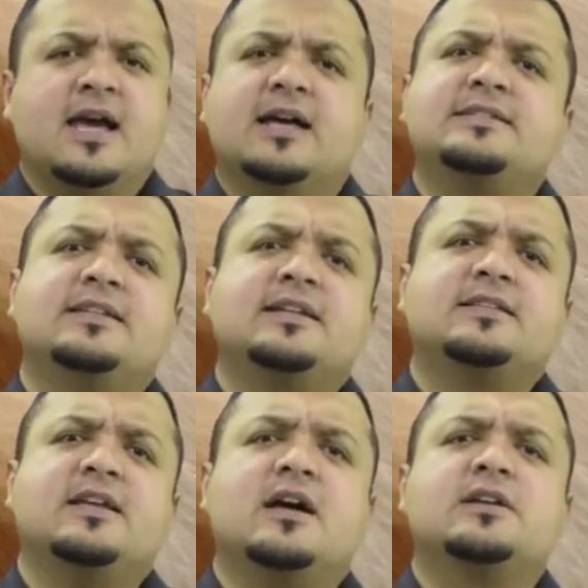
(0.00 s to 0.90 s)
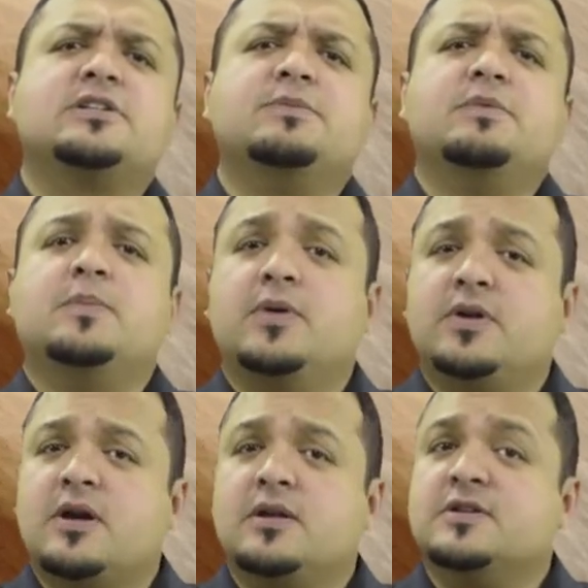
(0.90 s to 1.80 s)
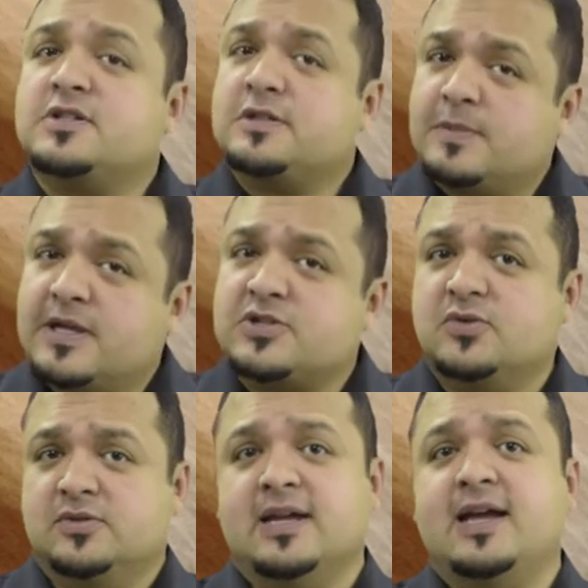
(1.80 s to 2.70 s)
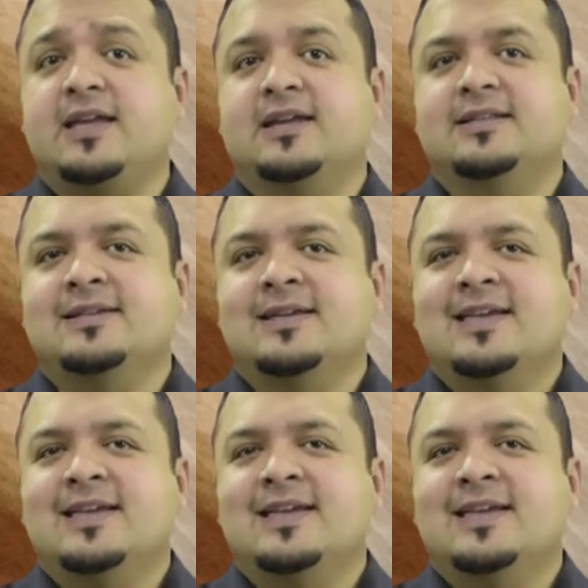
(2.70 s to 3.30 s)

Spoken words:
A sick dog should be put on a special diet